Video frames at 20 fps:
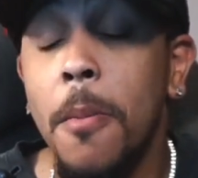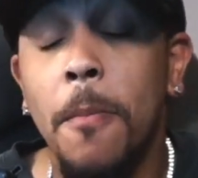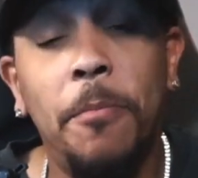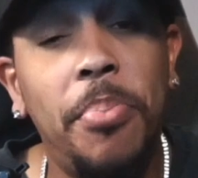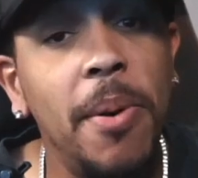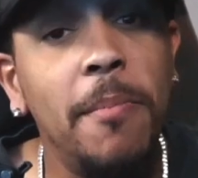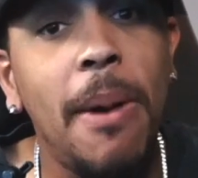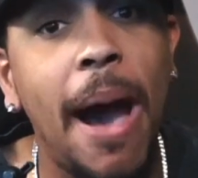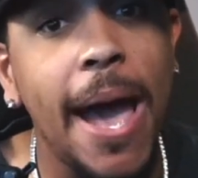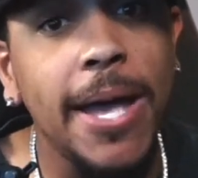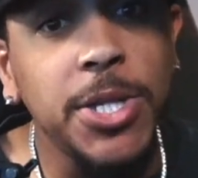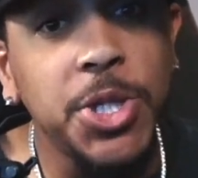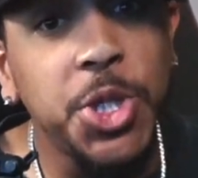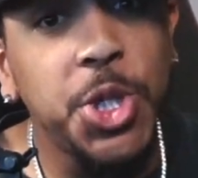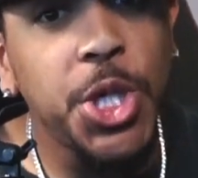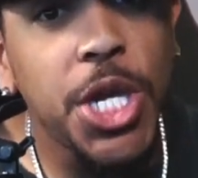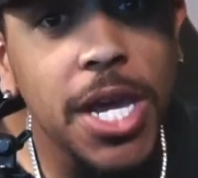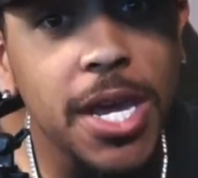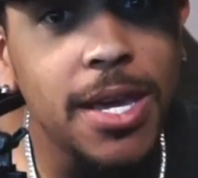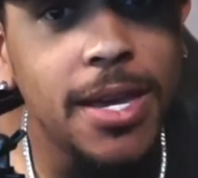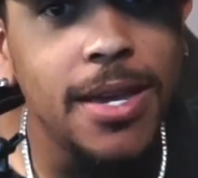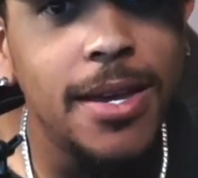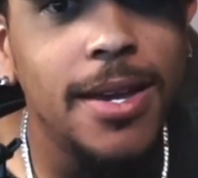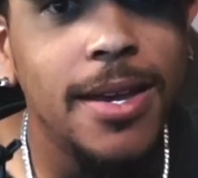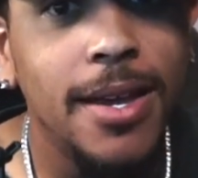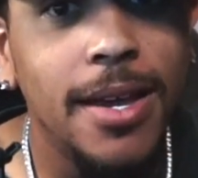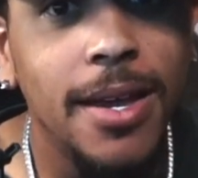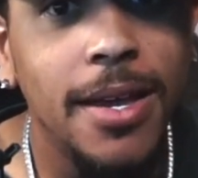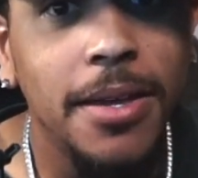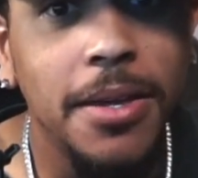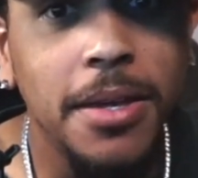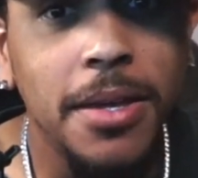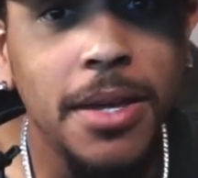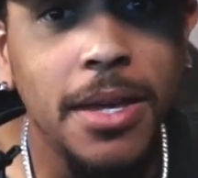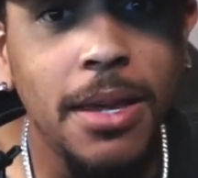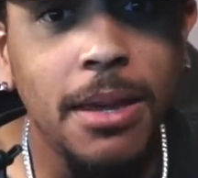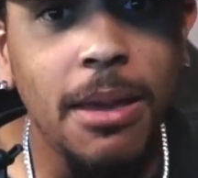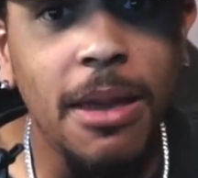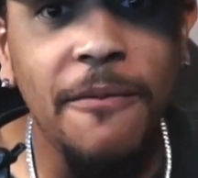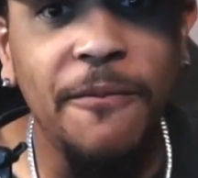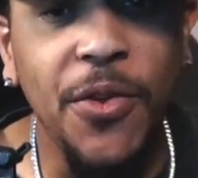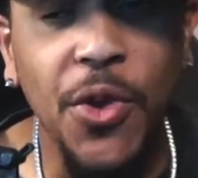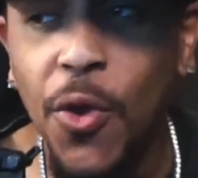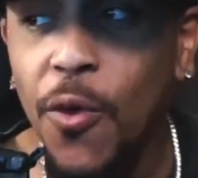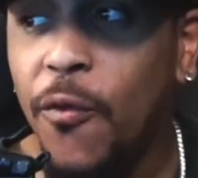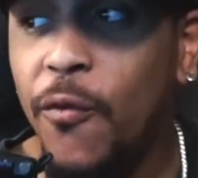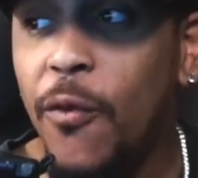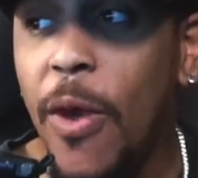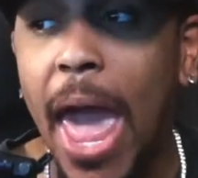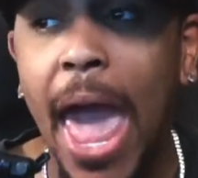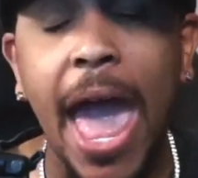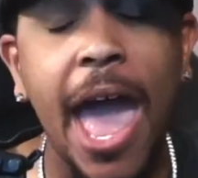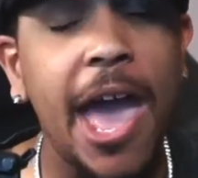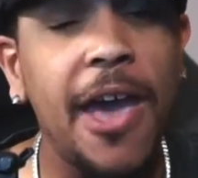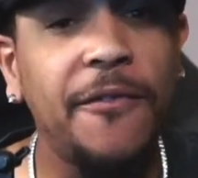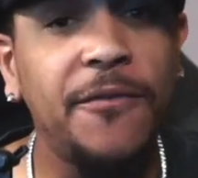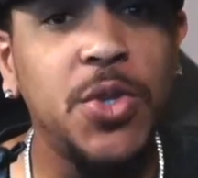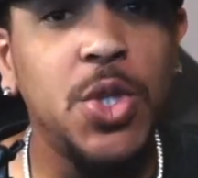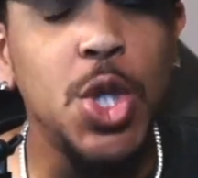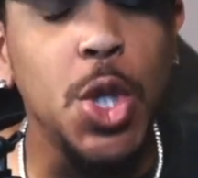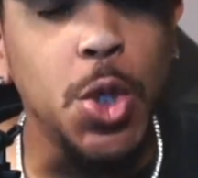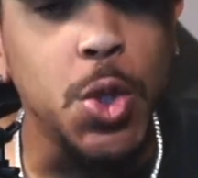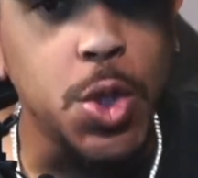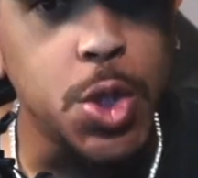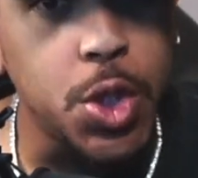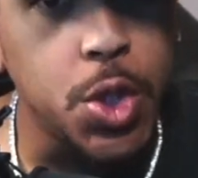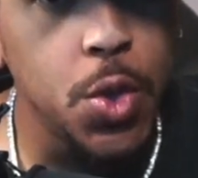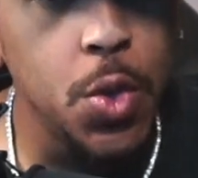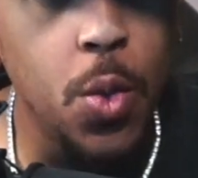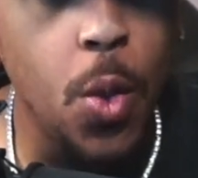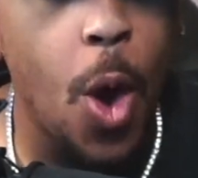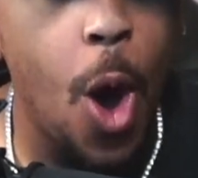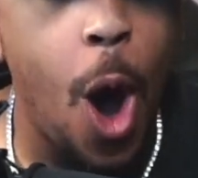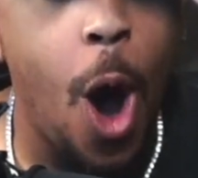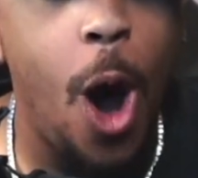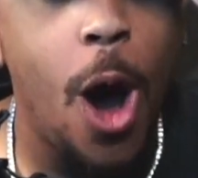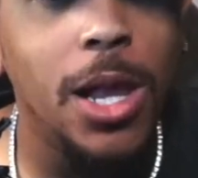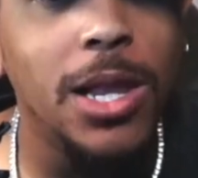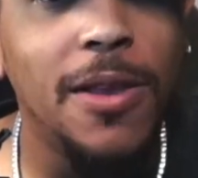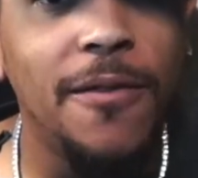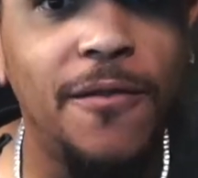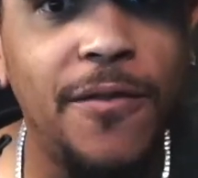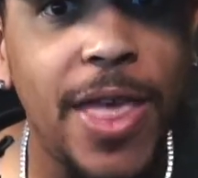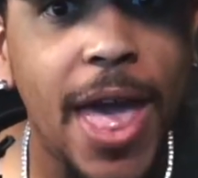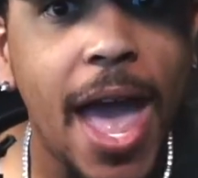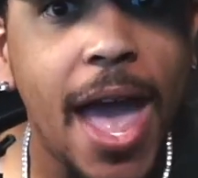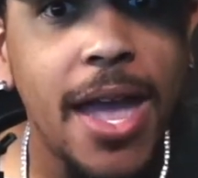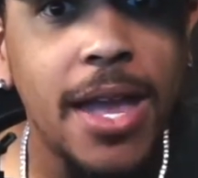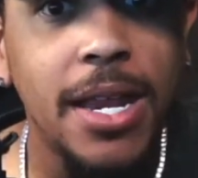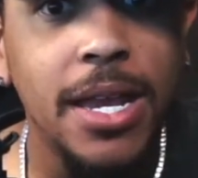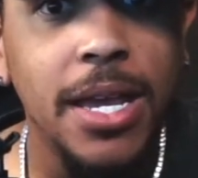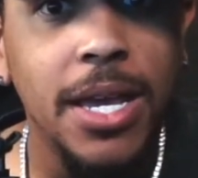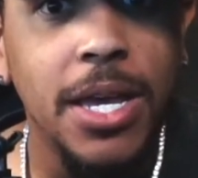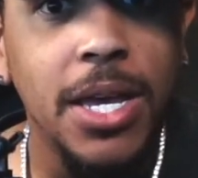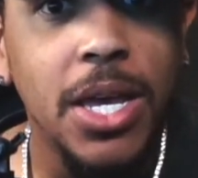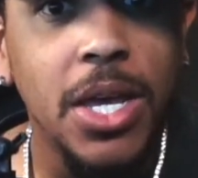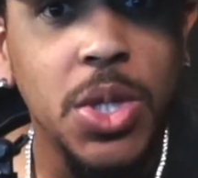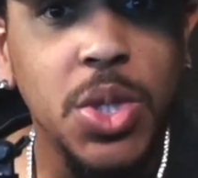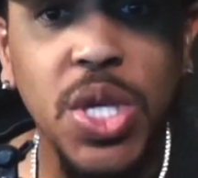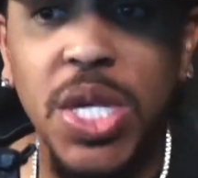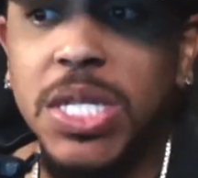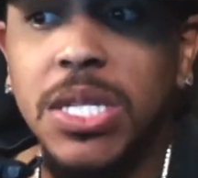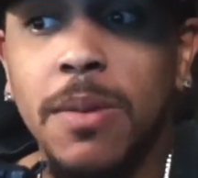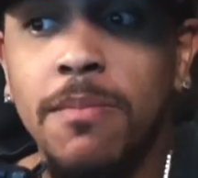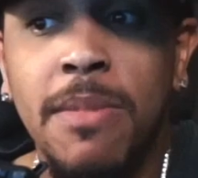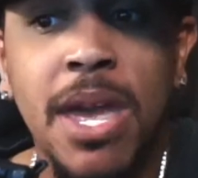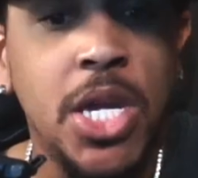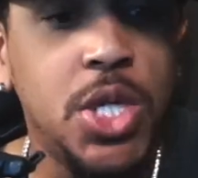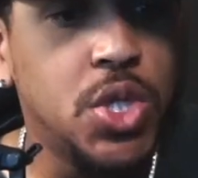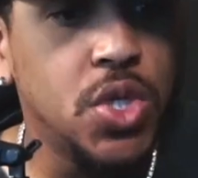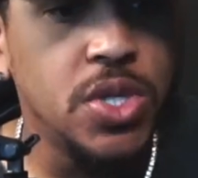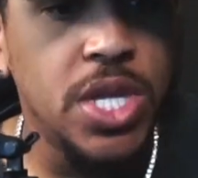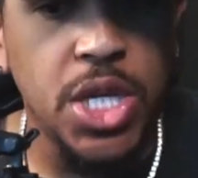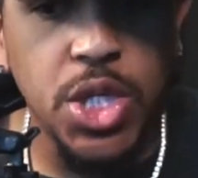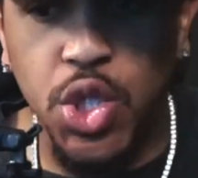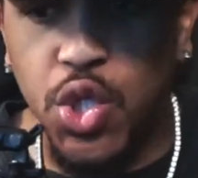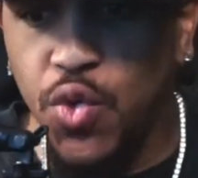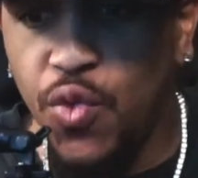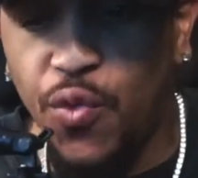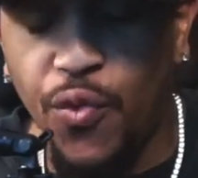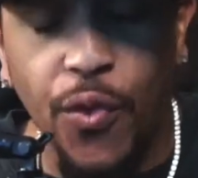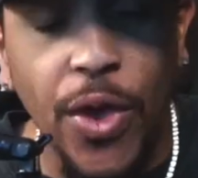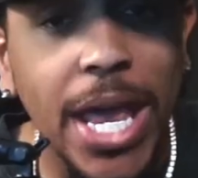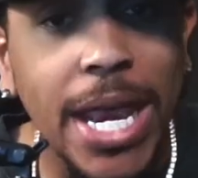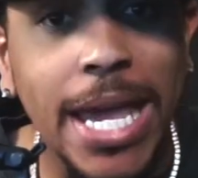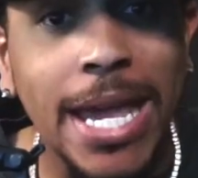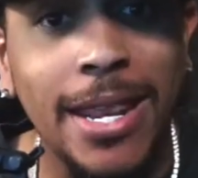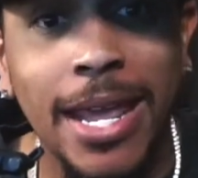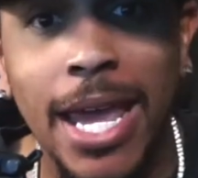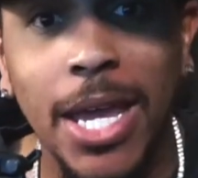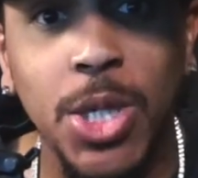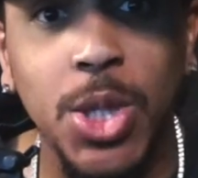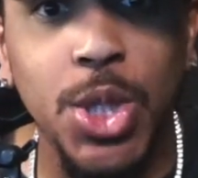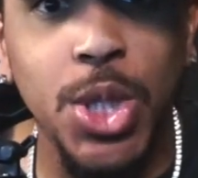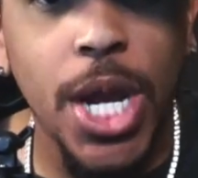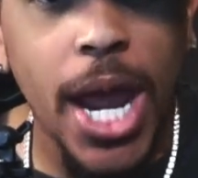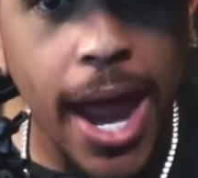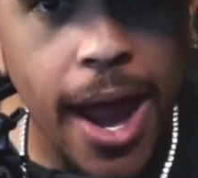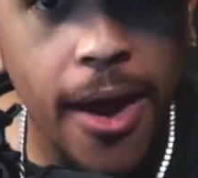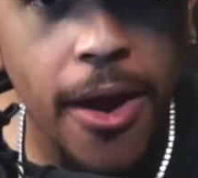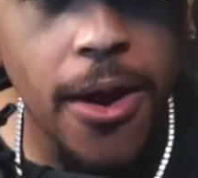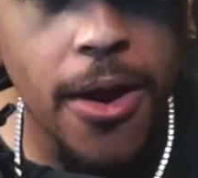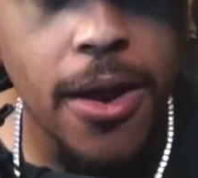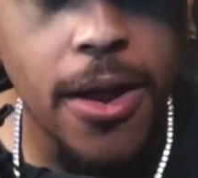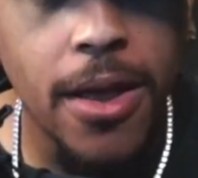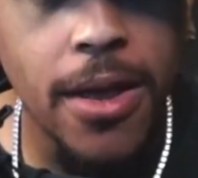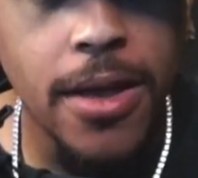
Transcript: But my G, if you have to do all of that just to make sure that you fit in a chair,